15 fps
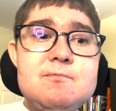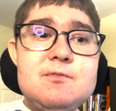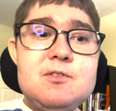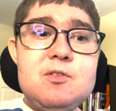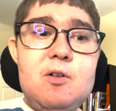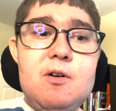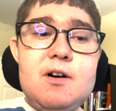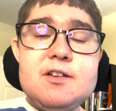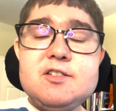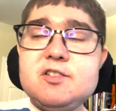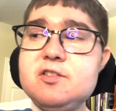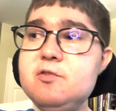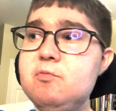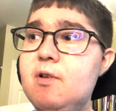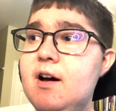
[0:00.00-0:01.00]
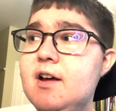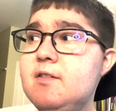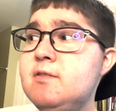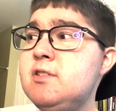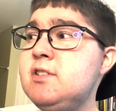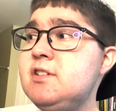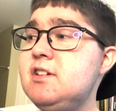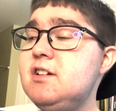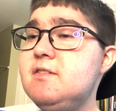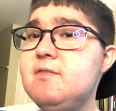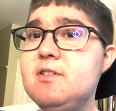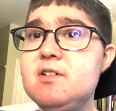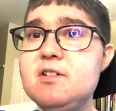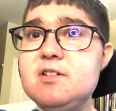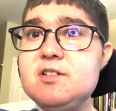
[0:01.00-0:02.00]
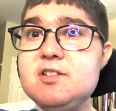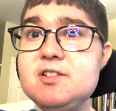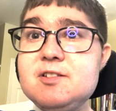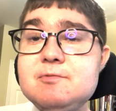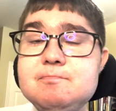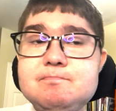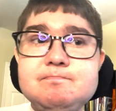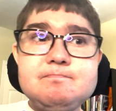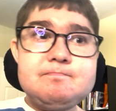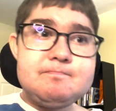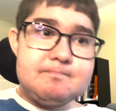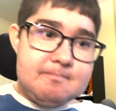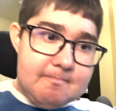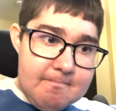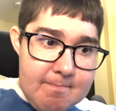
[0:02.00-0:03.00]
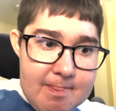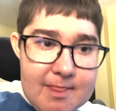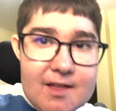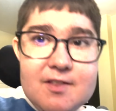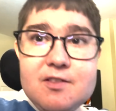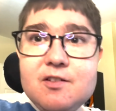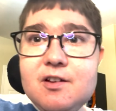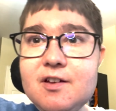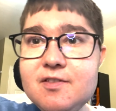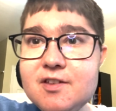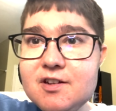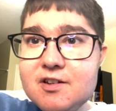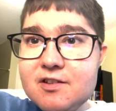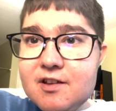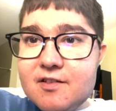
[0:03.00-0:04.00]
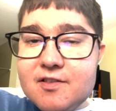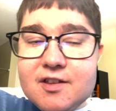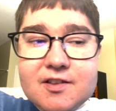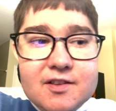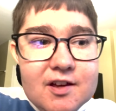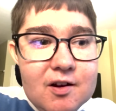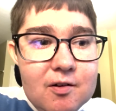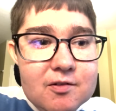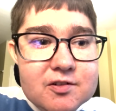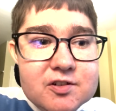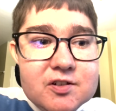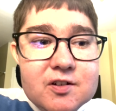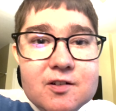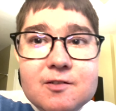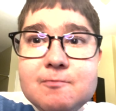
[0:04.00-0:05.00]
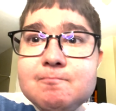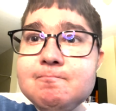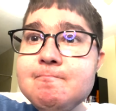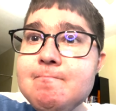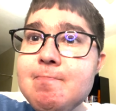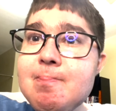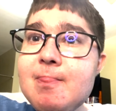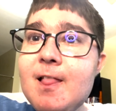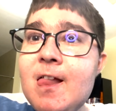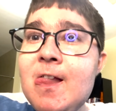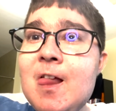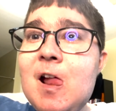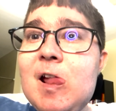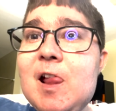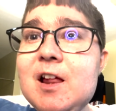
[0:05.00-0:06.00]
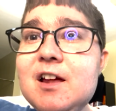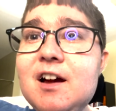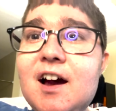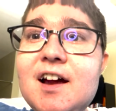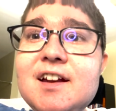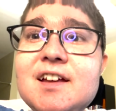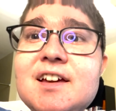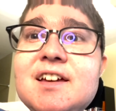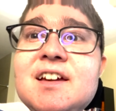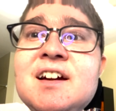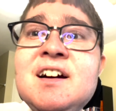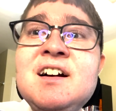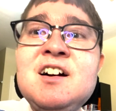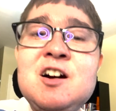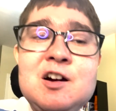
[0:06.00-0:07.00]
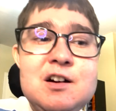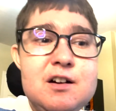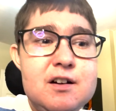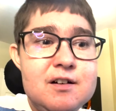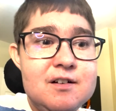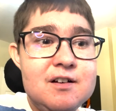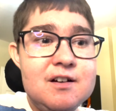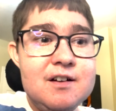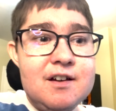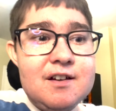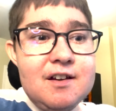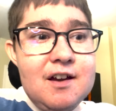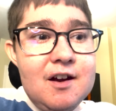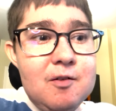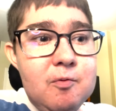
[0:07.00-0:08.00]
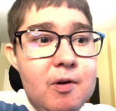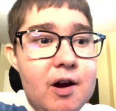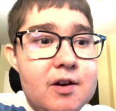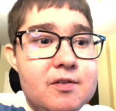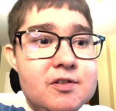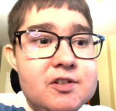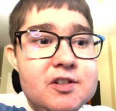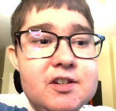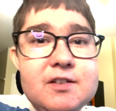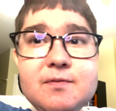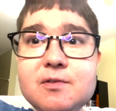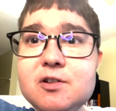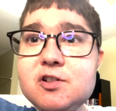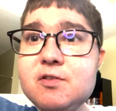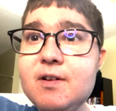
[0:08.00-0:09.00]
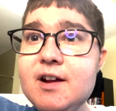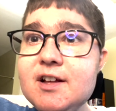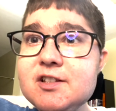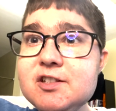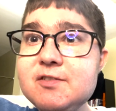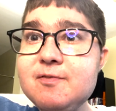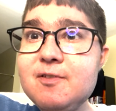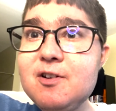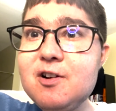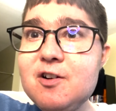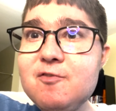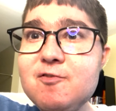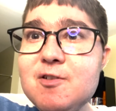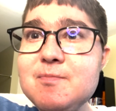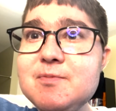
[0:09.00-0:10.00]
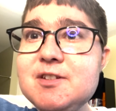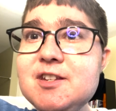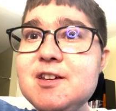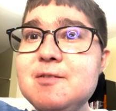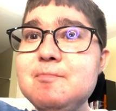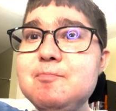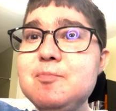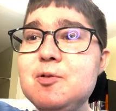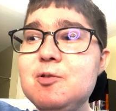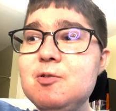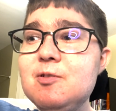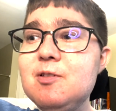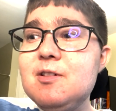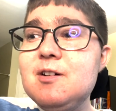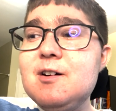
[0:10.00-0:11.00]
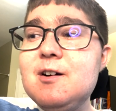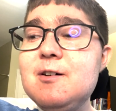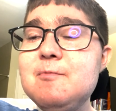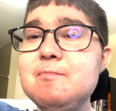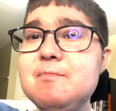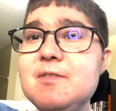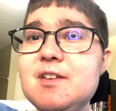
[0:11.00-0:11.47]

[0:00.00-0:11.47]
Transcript: loss of the wide receivers. And, the, and then and then they also got a uh, got a wide receiver transfer from Temple, um,